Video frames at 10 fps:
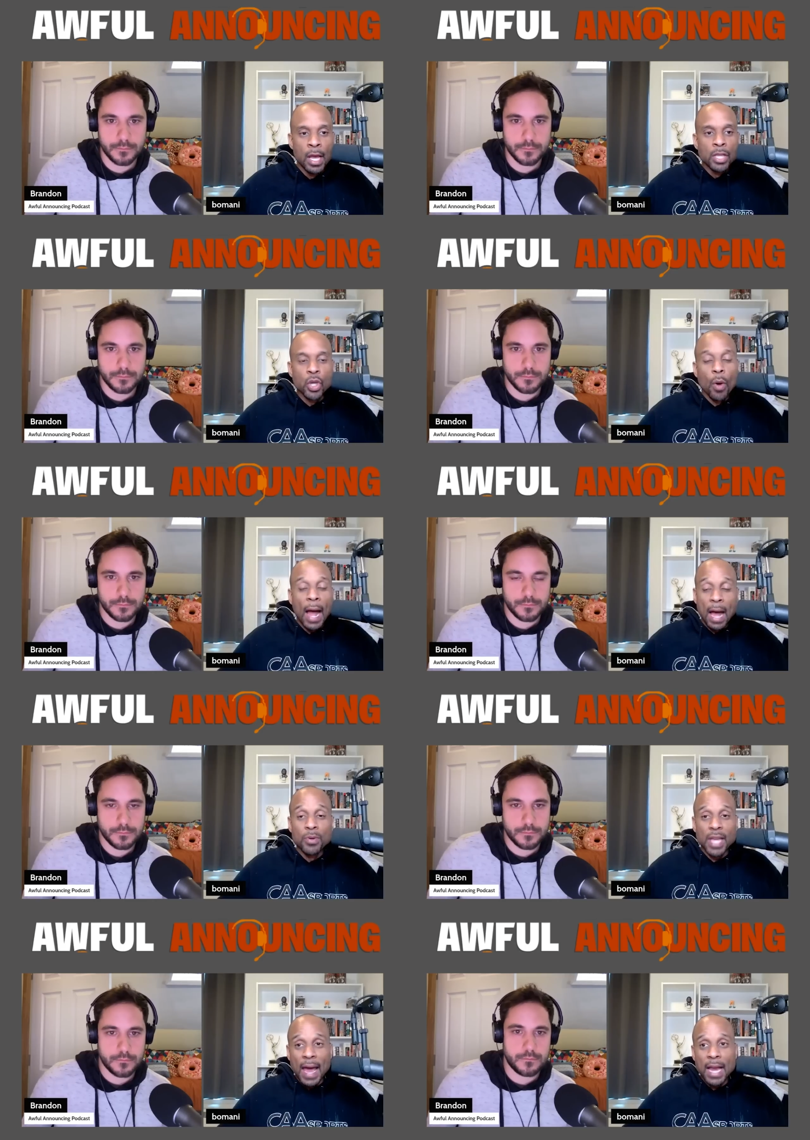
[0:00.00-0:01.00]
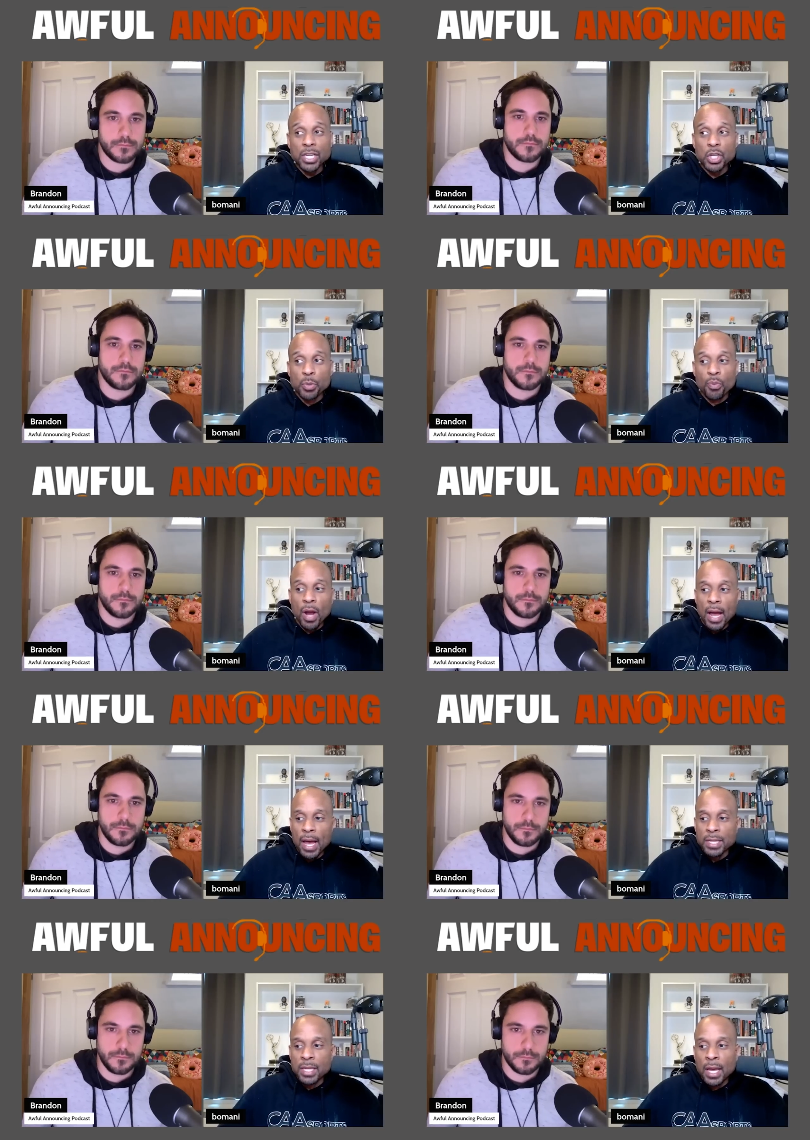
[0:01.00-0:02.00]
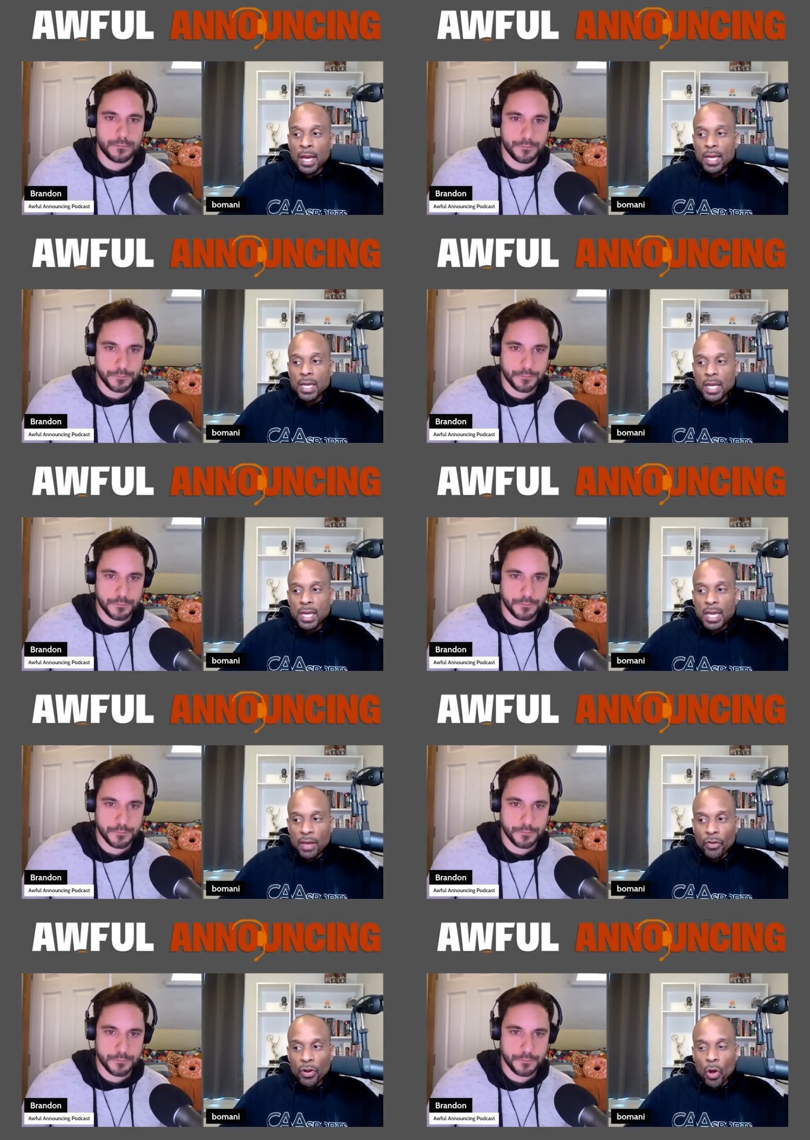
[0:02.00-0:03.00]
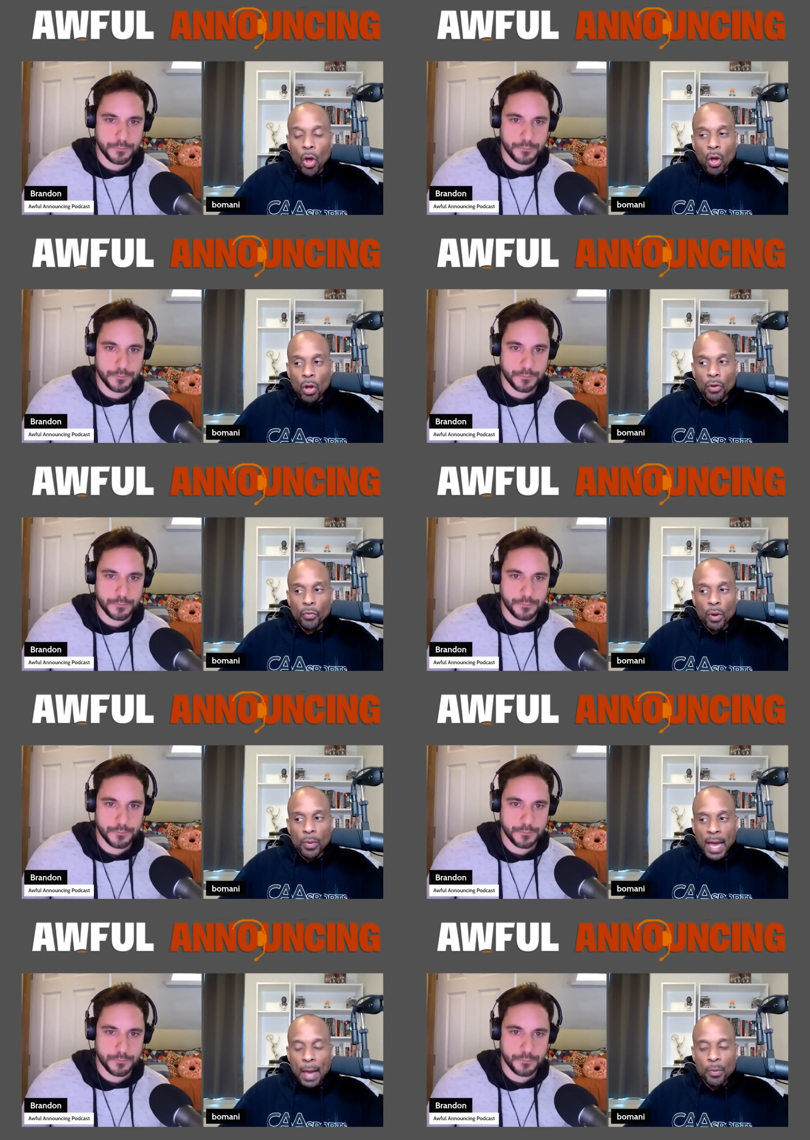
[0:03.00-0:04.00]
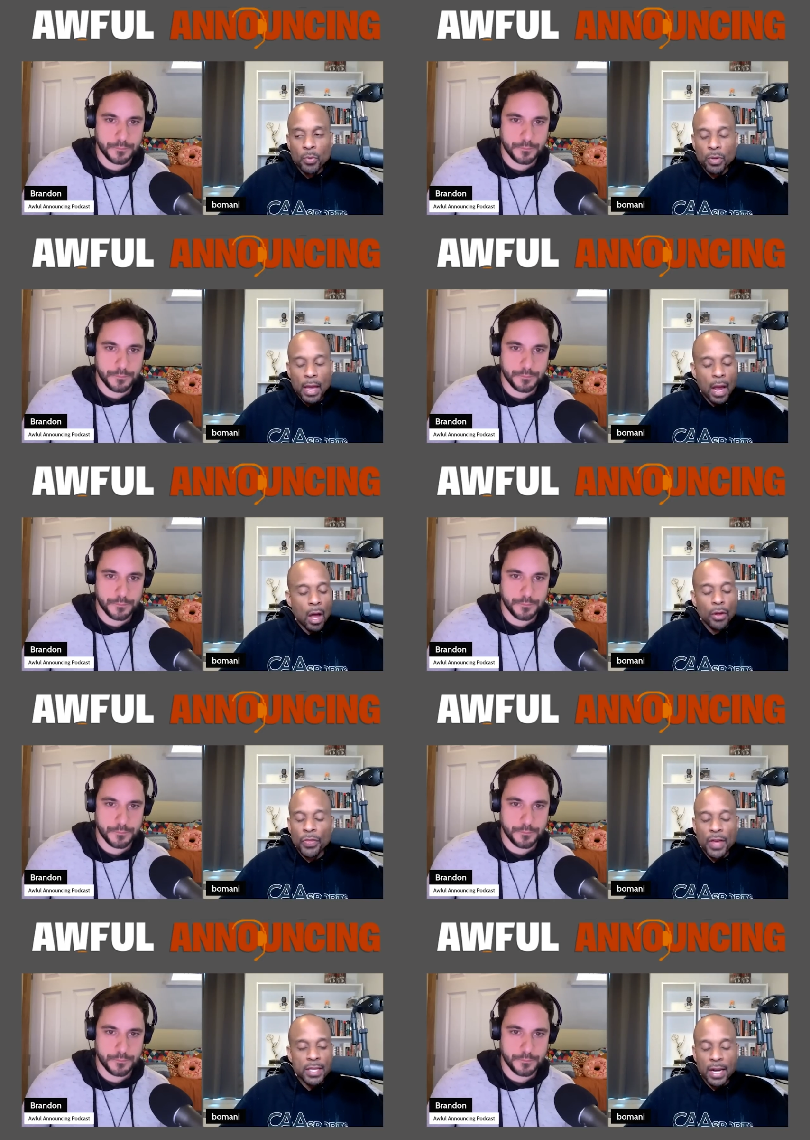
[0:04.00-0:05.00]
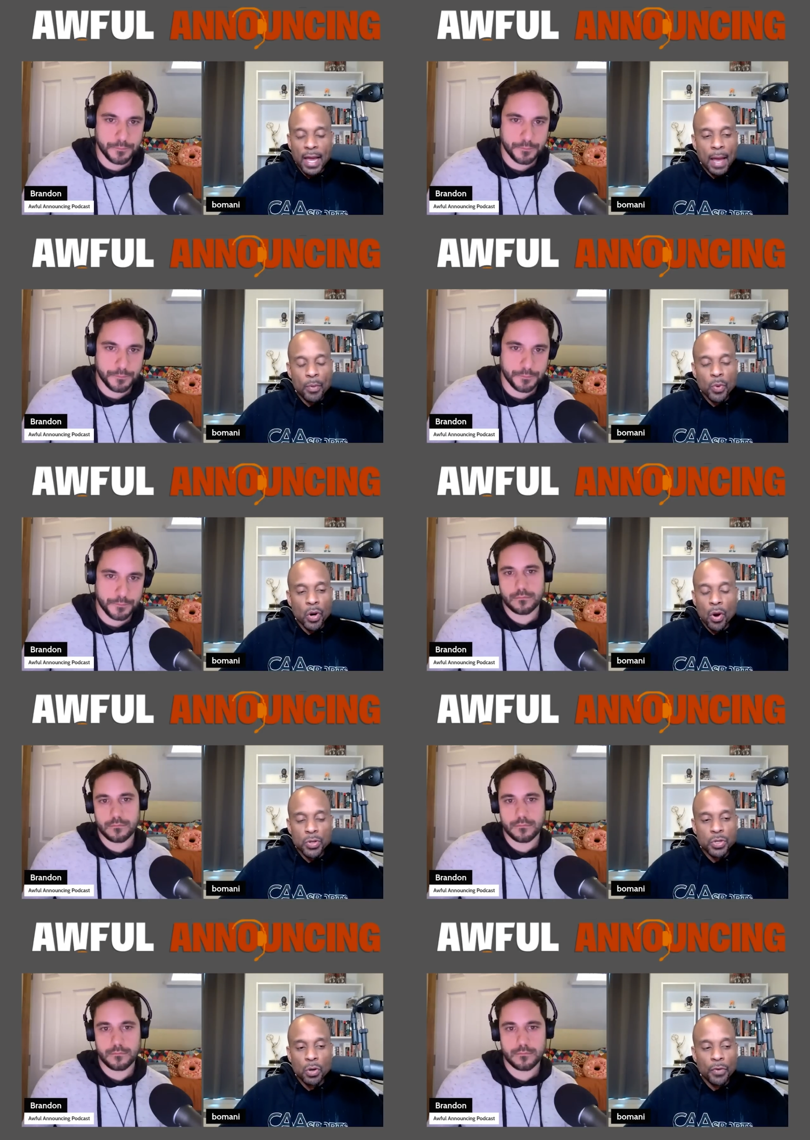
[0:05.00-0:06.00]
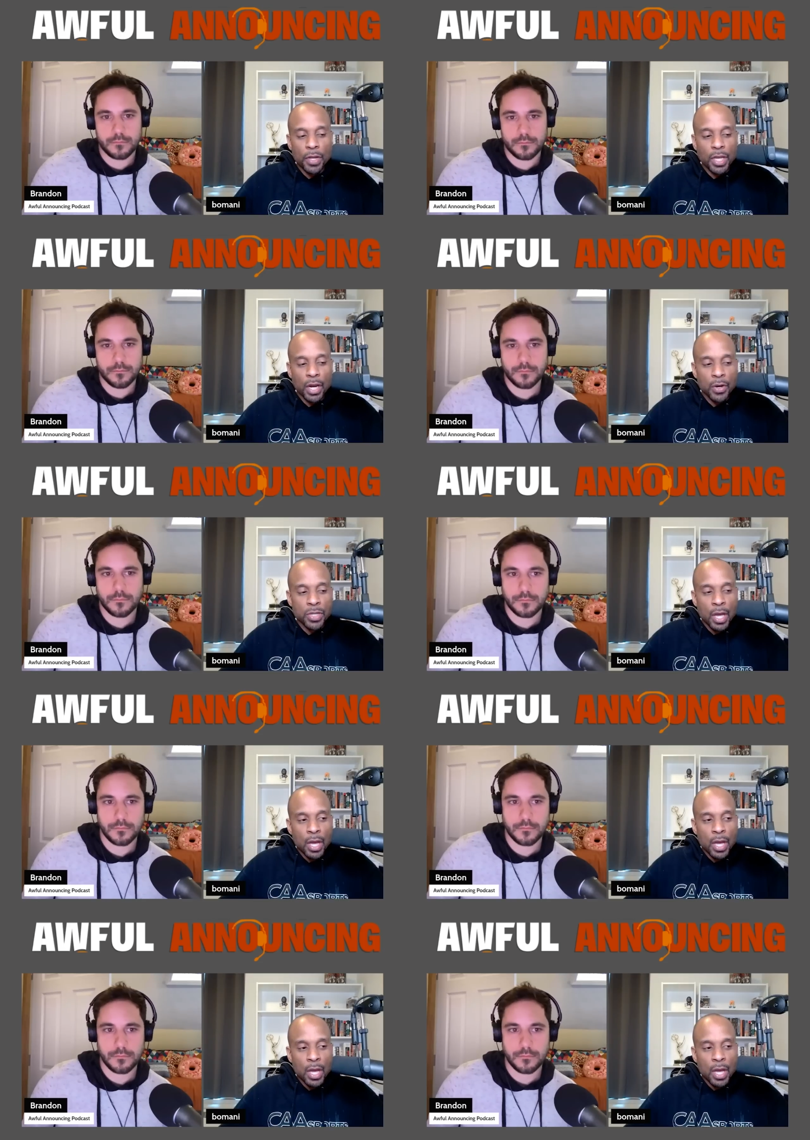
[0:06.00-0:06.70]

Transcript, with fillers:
Speaker 1: So I was actually surprised, given all of what would happen, all the things that had happened with Carlson over the years.